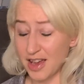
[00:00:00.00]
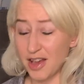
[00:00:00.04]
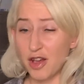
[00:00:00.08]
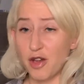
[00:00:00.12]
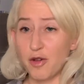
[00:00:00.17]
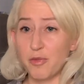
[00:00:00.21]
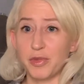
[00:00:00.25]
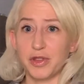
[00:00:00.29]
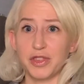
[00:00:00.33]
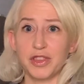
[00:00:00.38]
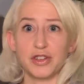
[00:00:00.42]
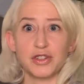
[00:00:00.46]

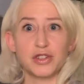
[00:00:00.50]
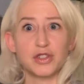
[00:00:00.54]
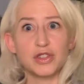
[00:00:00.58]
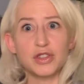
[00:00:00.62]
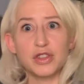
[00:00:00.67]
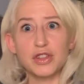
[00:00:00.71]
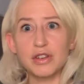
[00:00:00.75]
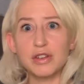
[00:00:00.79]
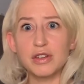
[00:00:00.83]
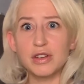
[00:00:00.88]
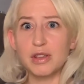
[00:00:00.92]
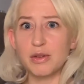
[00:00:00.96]
But there's
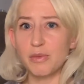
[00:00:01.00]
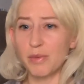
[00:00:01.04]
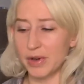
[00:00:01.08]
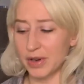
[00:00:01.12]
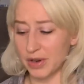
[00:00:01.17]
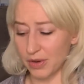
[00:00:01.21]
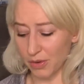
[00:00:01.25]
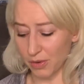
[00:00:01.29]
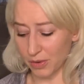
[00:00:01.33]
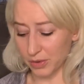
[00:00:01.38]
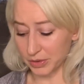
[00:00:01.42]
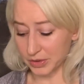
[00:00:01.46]
31
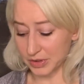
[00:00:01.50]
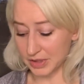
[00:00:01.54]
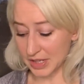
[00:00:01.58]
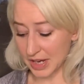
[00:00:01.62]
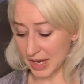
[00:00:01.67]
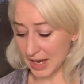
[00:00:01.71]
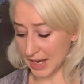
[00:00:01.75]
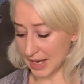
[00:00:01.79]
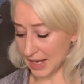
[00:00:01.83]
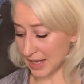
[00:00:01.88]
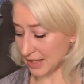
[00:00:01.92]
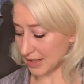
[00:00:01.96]
whole
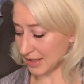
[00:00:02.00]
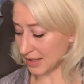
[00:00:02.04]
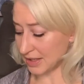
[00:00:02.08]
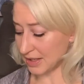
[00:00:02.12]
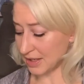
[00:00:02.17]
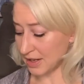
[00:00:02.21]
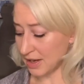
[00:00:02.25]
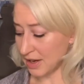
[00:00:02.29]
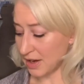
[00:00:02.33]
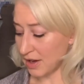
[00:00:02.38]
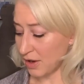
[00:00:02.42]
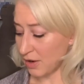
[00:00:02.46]
days,
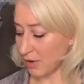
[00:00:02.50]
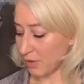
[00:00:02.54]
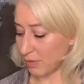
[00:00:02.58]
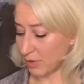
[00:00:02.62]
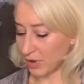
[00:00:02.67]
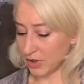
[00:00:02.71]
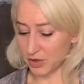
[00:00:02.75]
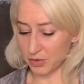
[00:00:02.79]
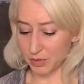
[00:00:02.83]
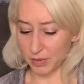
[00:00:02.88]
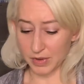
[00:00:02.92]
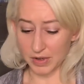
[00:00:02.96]

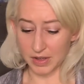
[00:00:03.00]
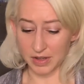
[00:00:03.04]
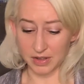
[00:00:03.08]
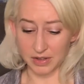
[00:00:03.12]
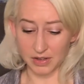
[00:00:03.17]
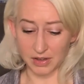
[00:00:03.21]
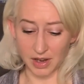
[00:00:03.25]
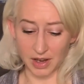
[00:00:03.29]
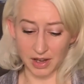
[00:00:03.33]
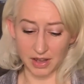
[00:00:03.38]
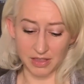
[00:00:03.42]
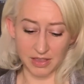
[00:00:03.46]
which when
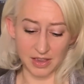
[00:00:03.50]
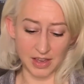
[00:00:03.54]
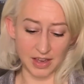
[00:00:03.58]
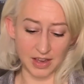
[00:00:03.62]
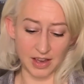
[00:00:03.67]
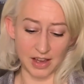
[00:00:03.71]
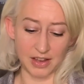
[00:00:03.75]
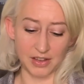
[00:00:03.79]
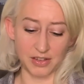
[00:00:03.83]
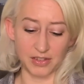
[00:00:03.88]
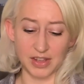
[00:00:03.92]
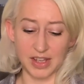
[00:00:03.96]
I think
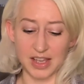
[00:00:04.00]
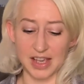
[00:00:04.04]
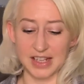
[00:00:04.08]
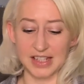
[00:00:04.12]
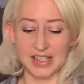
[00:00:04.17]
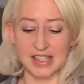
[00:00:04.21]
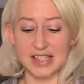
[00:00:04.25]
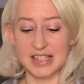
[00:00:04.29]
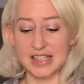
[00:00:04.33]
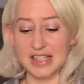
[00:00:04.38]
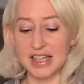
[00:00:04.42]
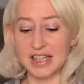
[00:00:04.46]
I only had
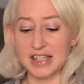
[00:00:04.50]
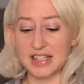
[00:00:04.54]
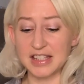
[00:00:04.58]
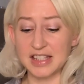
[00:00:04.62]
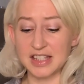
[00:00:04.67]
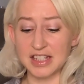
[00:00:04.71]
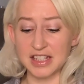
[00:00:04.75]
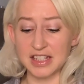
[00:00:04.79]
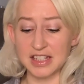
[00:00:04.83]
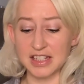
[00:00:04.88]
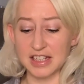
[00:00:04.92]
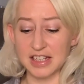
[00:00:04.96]

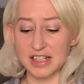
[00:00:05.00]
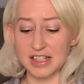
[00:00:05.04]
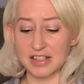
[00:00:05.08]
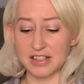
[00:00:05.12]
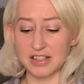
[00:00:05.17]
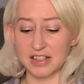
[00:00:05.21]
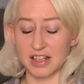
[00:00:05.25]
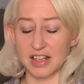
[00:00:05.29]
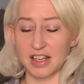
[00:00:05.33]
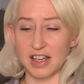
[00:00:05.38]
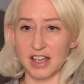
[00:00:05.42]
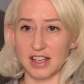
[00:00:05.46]
16 days
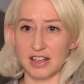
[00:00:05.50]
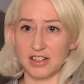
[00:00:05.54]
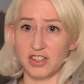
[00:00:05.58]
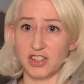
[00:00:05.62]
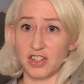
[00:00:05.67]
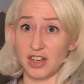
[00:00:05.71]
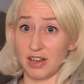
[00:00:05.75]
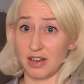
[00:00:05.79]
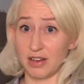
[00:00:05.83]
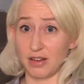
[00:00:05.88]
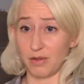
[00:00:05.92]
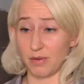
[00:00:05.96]
to get
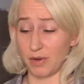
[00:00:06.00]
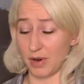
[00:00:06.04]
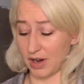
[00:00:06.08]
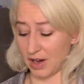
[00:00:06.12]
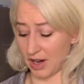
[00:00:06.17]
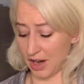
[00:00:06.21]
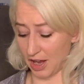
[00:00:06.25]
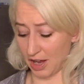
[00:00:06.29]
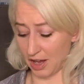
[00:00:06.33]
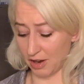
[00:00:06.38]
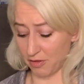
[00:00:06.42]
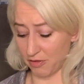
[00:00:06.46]
January
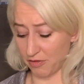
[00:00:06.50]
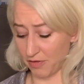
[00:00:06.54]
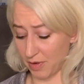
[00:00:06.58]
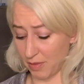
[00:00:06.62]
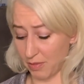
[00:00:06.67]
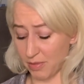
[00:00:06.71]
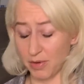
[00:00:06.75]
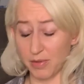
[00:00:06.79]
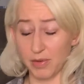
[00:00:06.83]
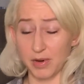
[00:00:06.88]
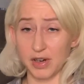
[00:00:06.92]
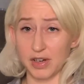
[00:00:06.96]
and
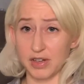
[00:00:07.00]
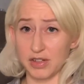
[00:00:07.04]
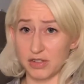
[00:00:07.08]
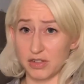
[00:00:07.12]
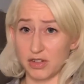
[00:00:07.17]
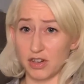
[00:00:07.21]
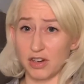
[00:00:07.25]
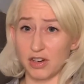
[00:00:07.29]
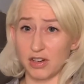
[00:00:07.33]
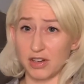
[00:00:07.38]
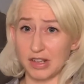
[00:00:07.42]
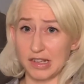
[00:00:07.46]
February
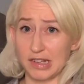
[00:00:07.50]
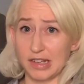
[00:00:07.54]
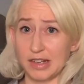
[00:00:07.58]
started,